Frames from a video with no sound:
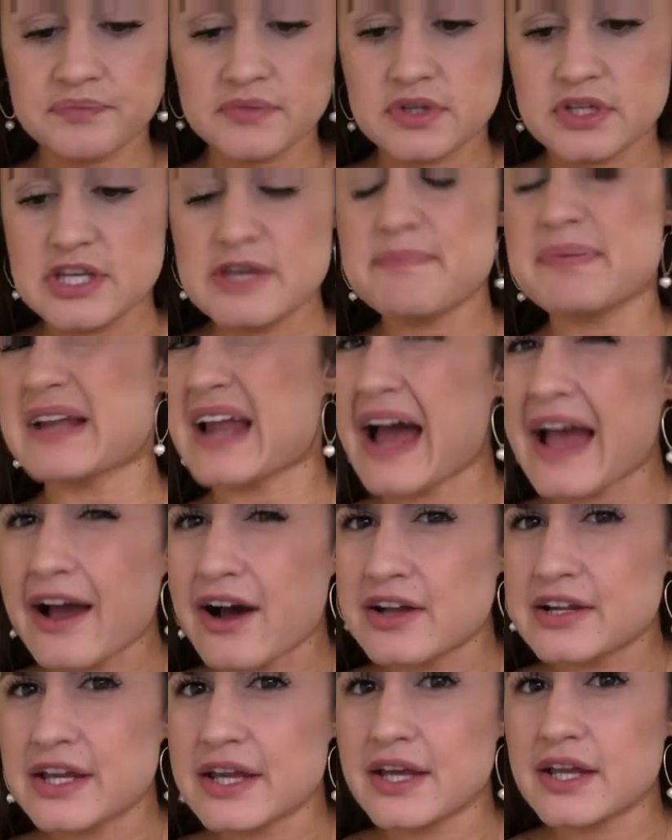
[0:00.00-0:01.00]
keep an eye on
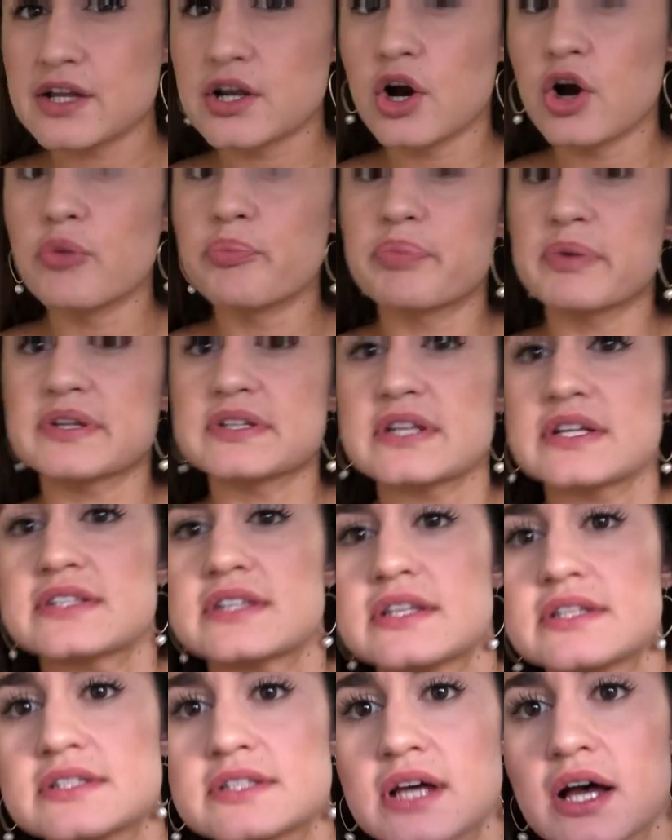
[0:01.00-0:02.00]
it and hope it
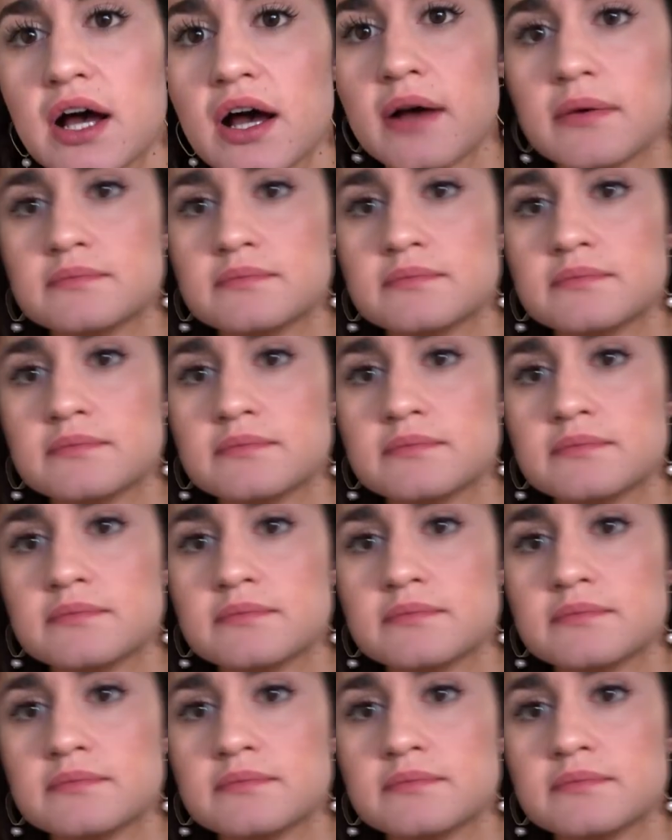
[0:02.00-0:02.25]
doesn't uh,